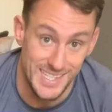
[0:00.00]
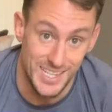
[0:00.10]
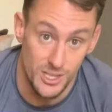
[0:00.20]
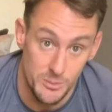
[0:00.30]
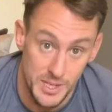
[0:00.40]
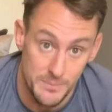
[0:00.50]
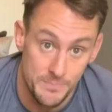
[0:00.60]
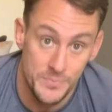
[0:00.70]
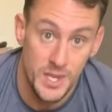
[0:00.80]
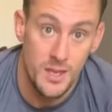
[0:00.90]
in a little bit.
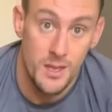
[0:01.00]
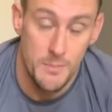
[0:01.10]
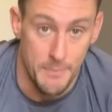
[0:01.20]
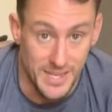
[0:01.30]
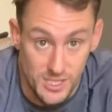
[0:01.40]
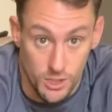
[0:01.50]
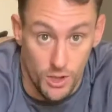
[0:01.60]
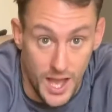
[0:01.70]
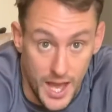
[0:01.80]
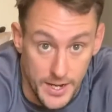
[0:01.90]
Makes it a lot
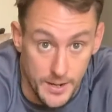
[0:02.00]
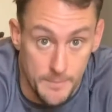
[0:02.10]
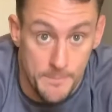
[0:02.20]
harder.